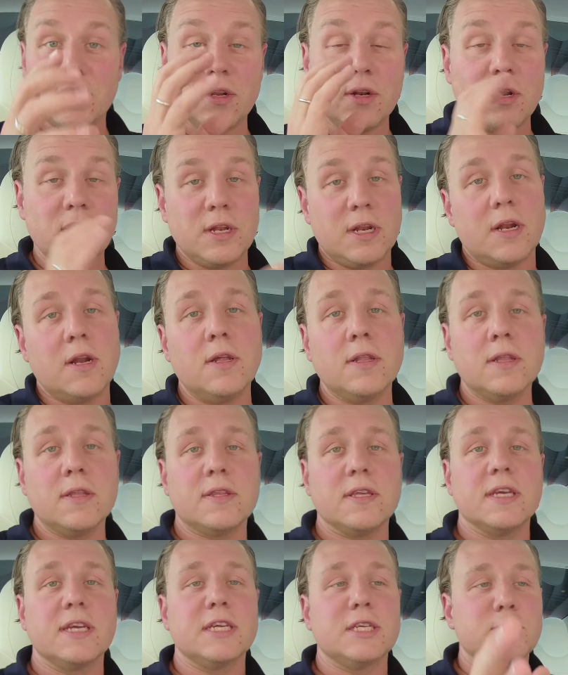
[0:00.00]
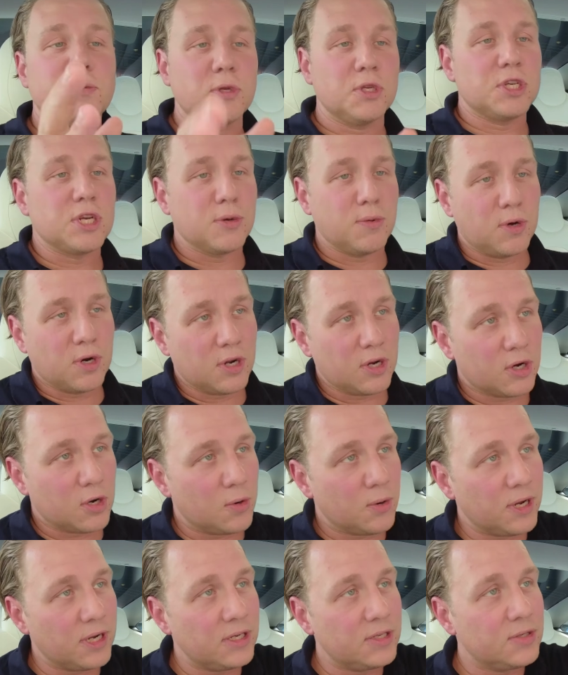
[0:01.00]
another thing is which I want to
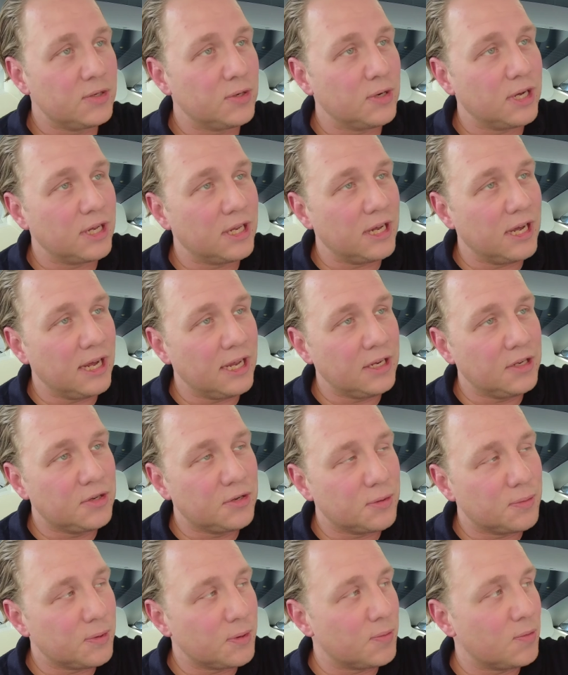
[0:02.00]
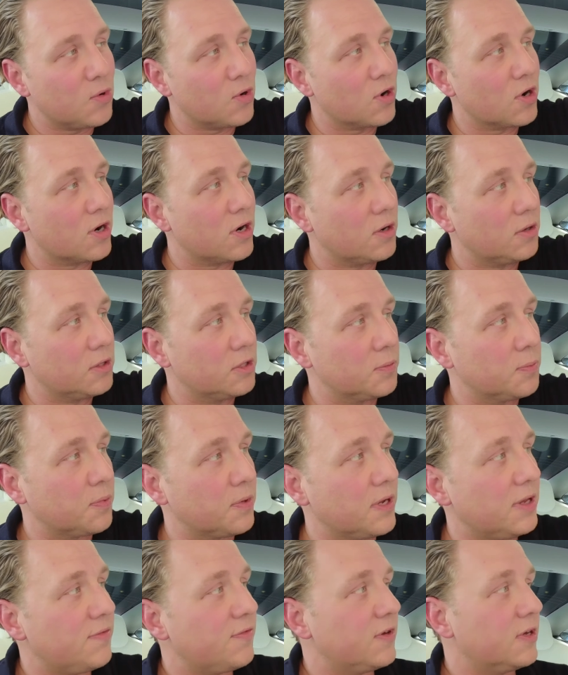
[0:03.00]
go into a bit more on the
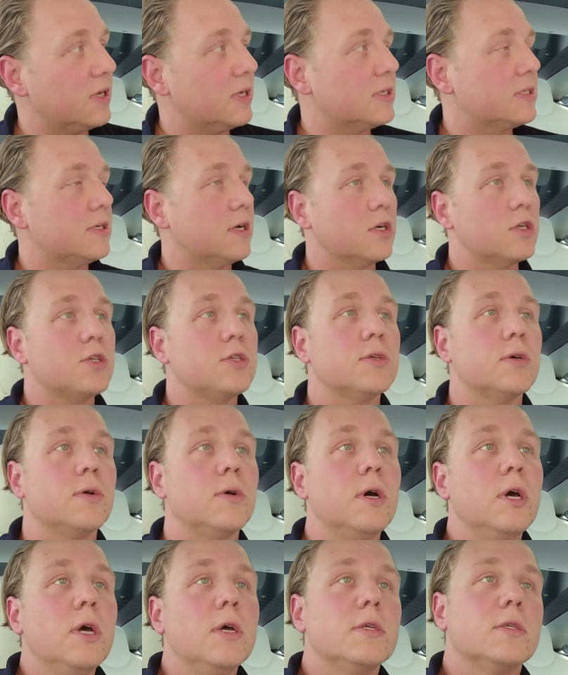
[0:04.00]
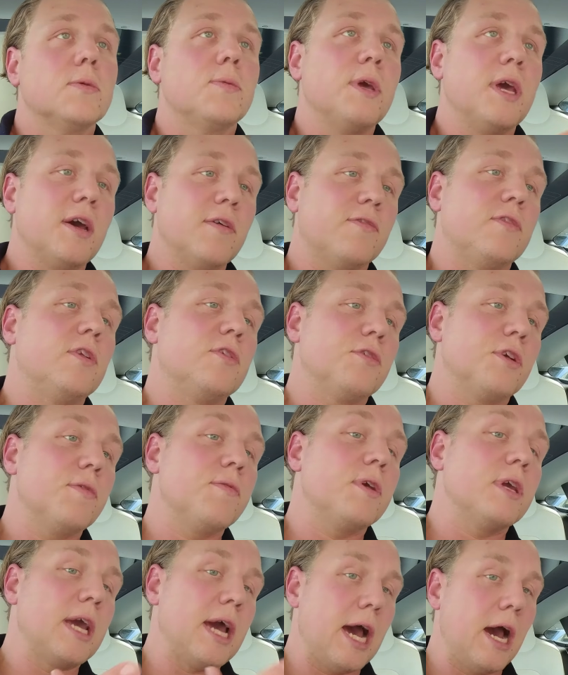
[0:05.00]
breathing as such. So we have the
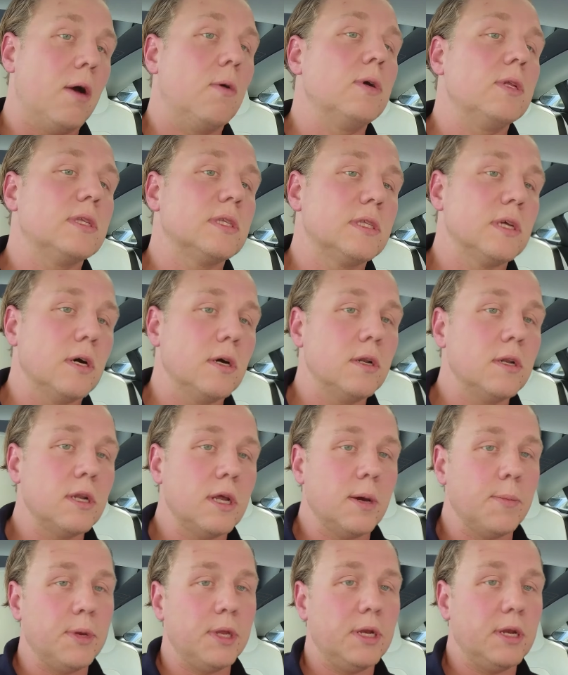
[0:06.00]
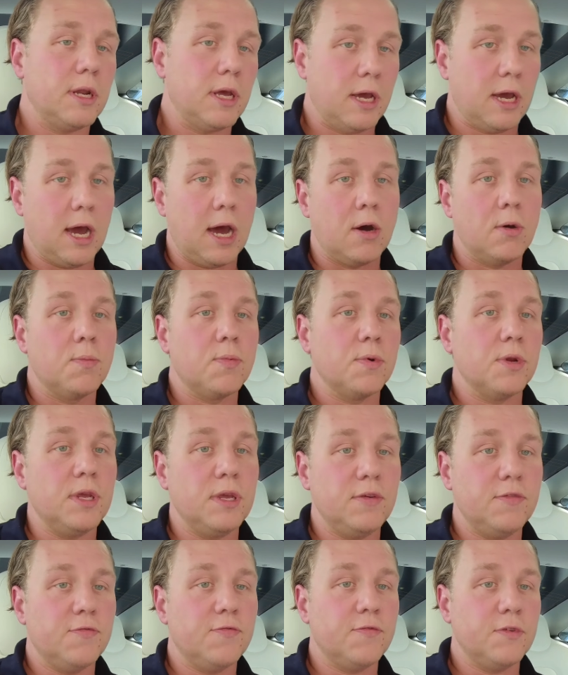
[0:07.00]
breathing, how it's done. I mean, how
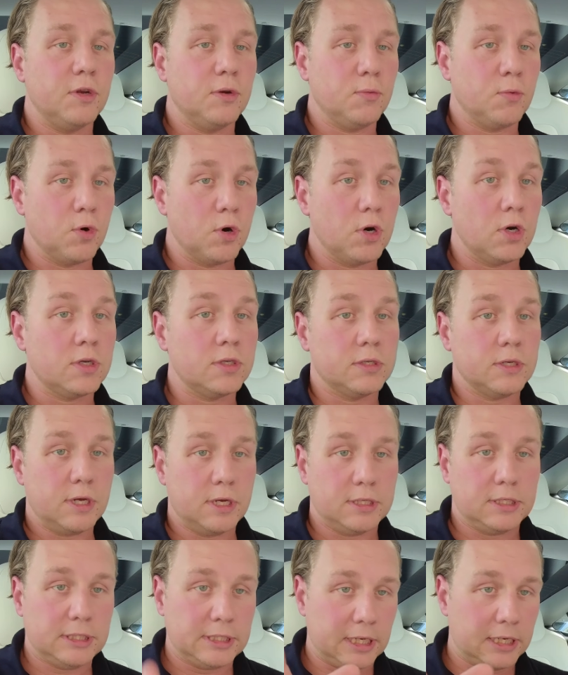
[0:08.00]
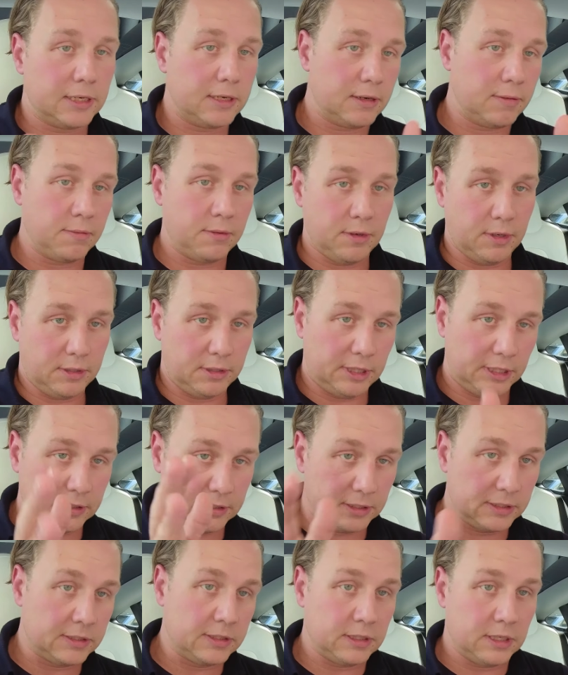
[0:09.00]
it works. As I said,
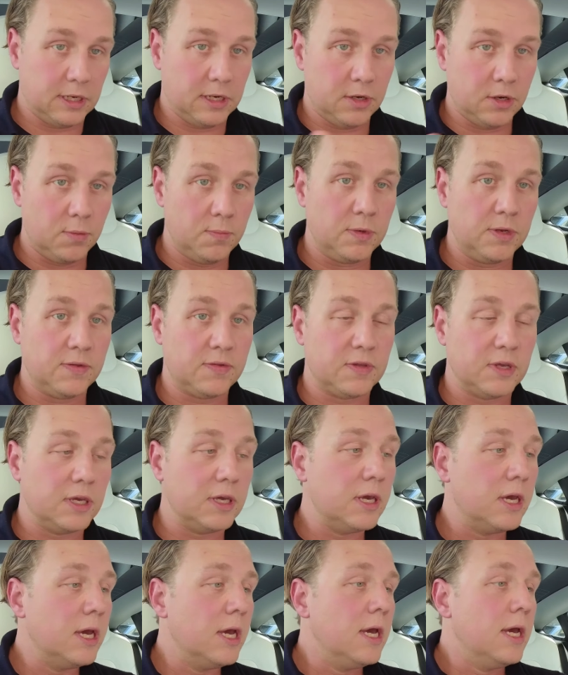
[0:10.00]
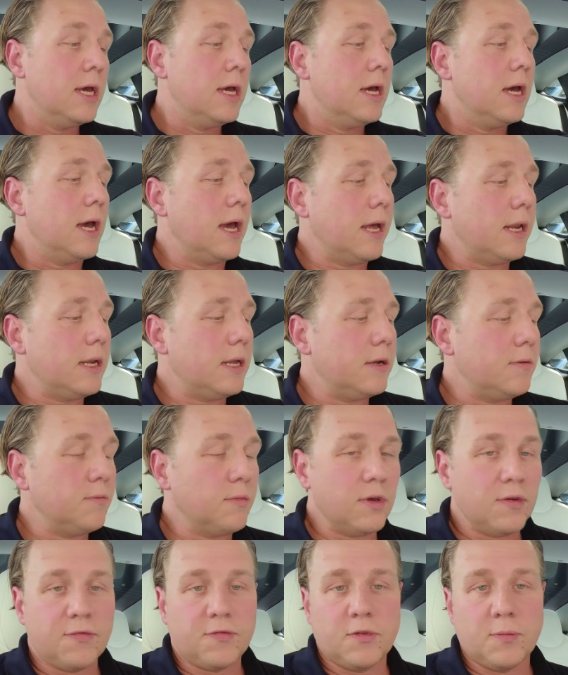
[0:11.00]
this is an omni thing, and then
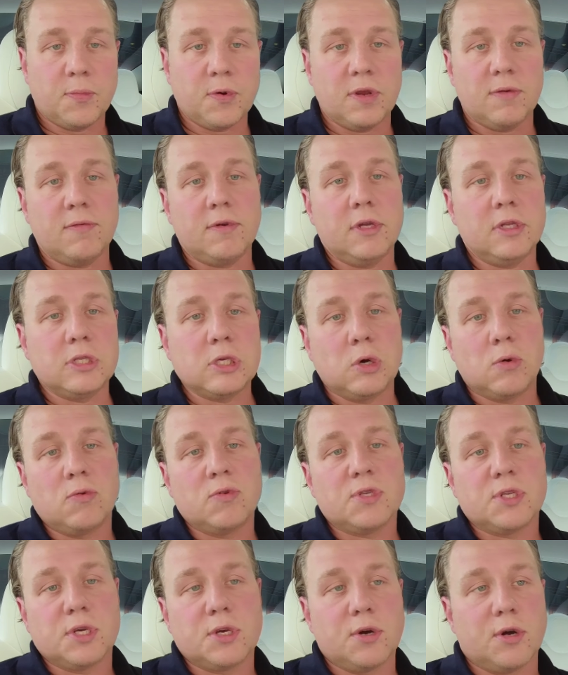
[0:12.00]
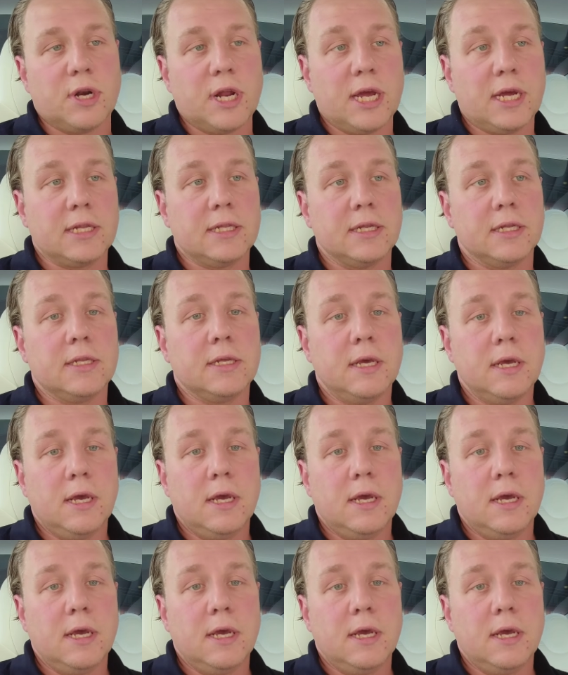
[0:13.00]
with the breathing, it's obviously connected,